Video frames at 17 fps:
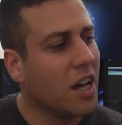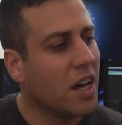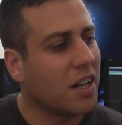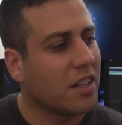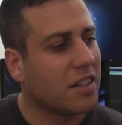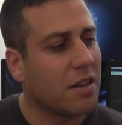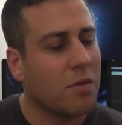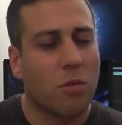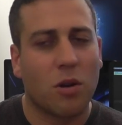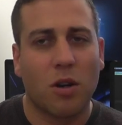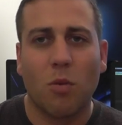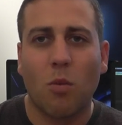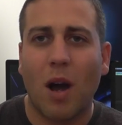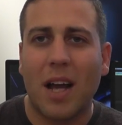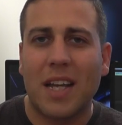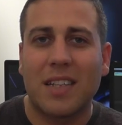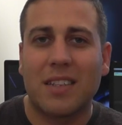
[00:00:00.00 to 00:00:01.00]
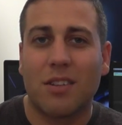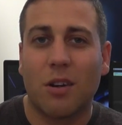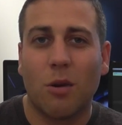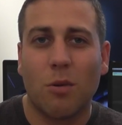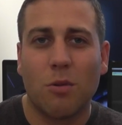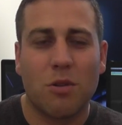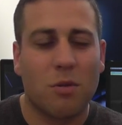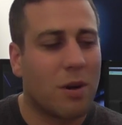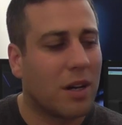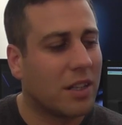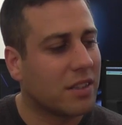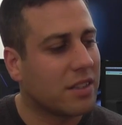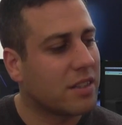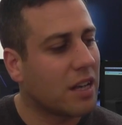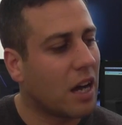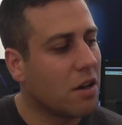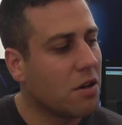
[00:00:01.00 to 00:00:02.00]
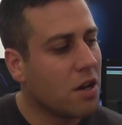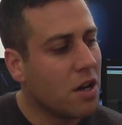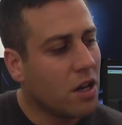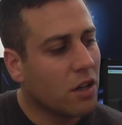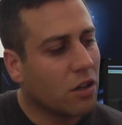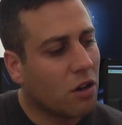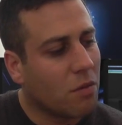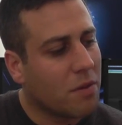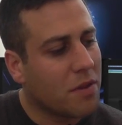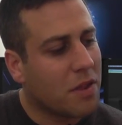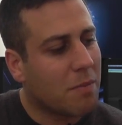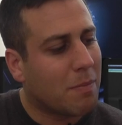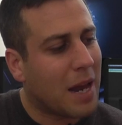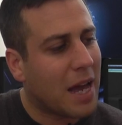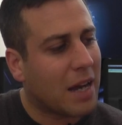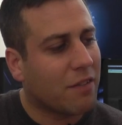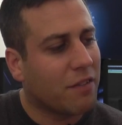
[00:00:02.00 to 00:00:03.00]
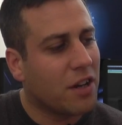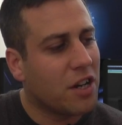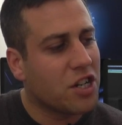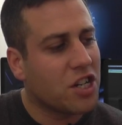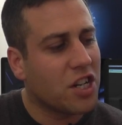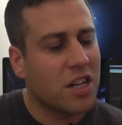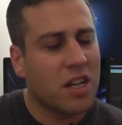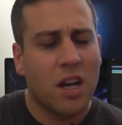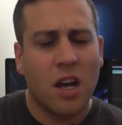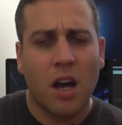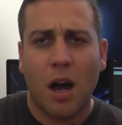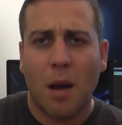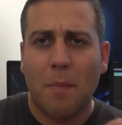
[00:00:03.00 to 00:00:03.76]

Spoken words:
and I didn't want to wait to order one, so gone with the black version.